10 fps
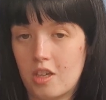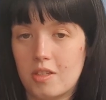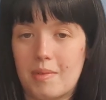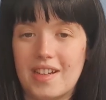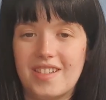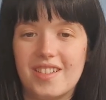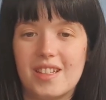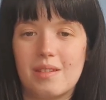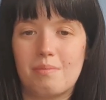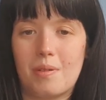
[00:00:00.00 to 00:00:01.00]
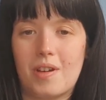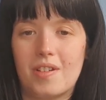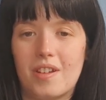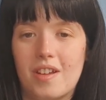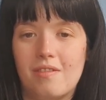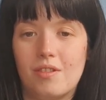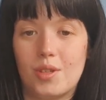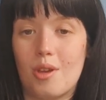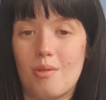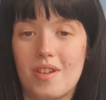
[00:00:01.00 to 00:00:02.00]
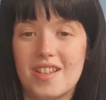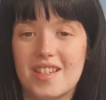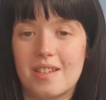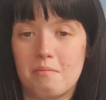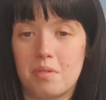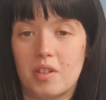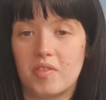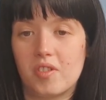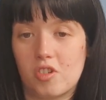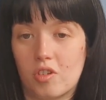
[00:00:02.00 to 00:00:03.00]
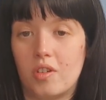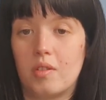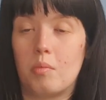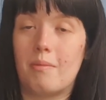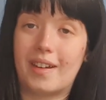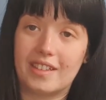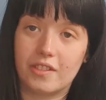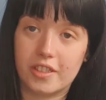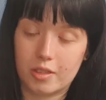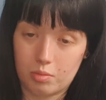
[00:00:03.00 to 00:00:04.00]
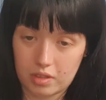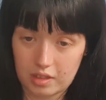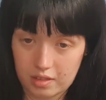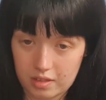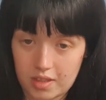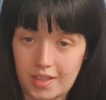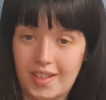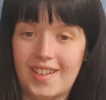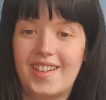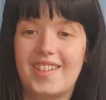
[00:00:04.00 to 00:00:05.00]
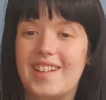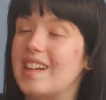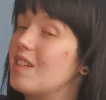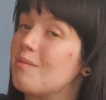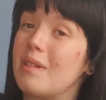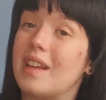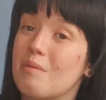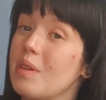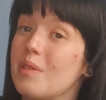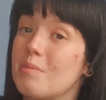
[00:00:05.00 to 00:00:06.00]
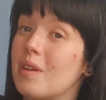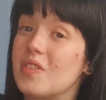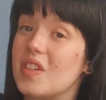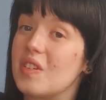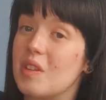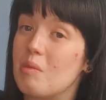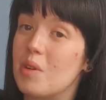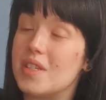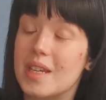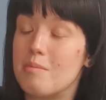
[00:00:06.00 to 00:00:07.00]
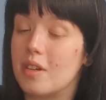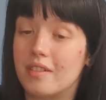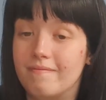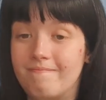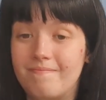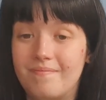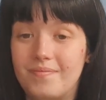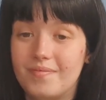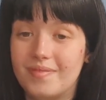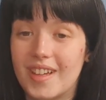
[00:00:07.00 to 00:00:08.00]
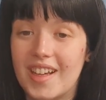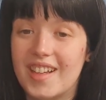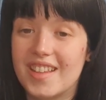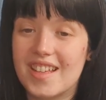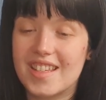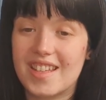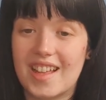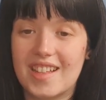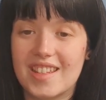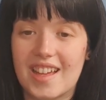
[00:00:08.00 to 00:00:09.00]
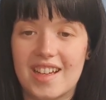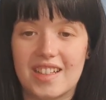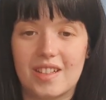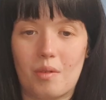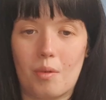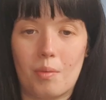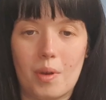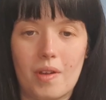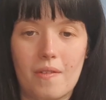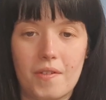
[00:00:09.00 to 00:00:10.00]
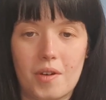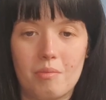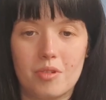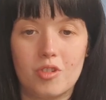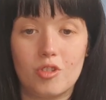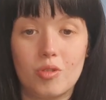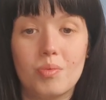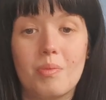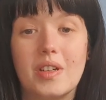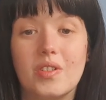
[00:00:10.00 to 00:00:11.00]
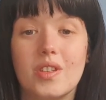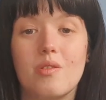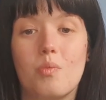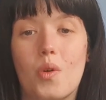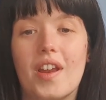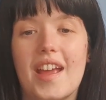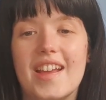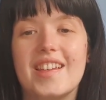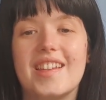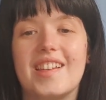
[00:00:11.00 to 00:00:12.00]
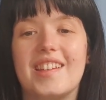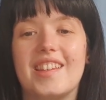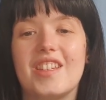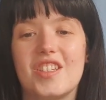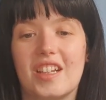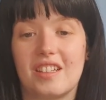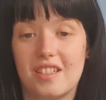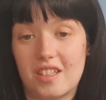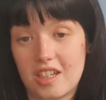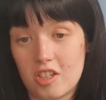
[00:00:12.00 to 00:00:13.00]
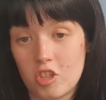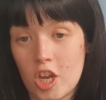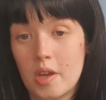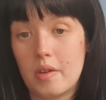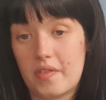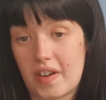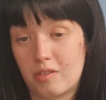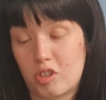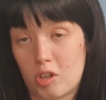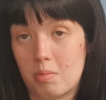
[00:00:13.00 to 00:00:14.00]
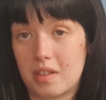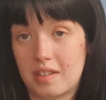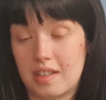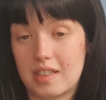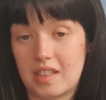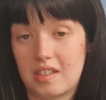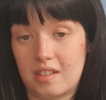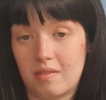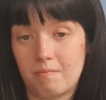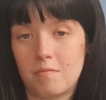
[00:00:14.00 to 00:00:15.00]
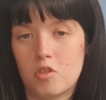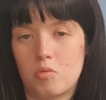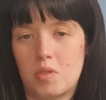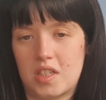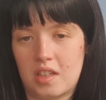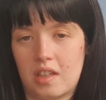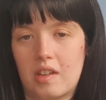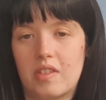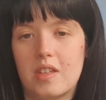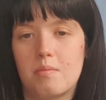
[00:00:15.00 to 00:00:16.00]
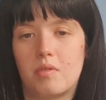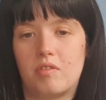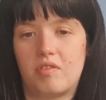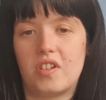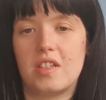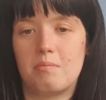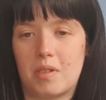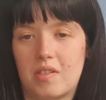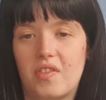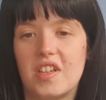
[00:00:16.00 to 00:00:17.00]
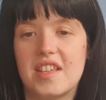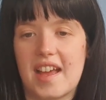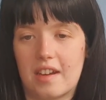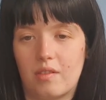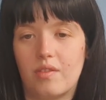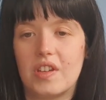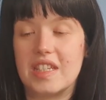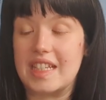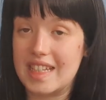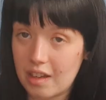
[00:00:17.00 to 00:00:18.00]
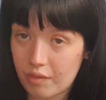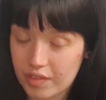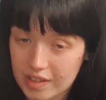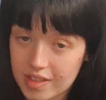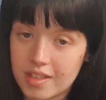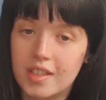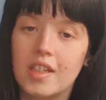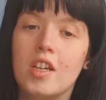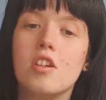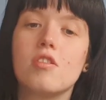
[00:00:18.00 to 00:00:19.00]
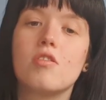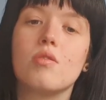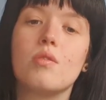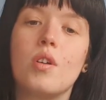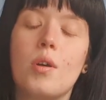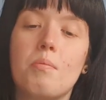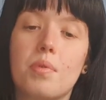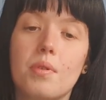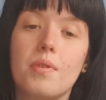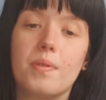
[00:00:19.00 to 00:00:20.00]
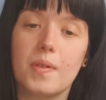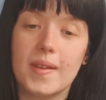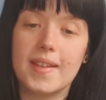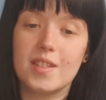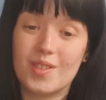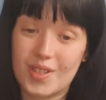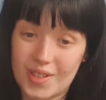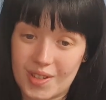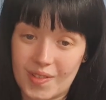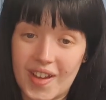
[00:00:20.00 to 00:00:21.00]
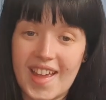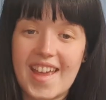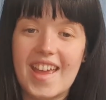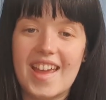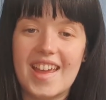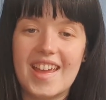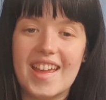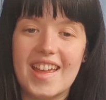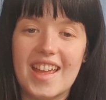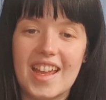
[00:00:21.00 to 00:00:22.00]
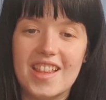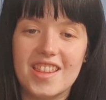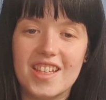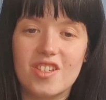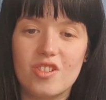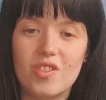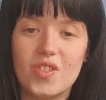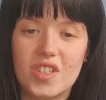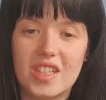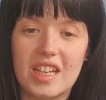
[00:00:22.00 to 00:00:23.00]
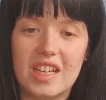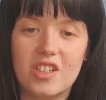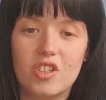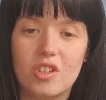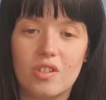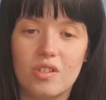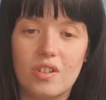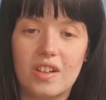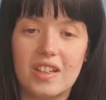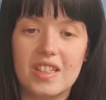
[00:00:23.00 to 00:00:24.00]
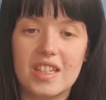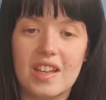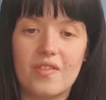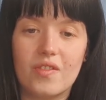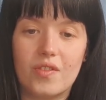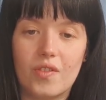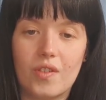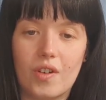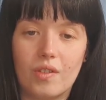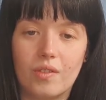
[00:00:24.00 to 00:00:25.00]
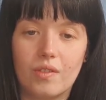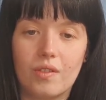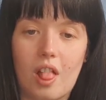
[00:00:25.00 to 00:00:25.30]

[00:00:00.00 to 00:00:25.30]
So meiosis part 2 is simpler and shorter than what meiosis 1 is. That doesn't mean I'll be able to pronounce any of the words any better. The cells that were formed during meiosis 1 enter the second stage without copying their DNA. So we still have this prophase, metaphase, anaphase, and telophase. So prophase 2. In this new stage, the nucleus envelope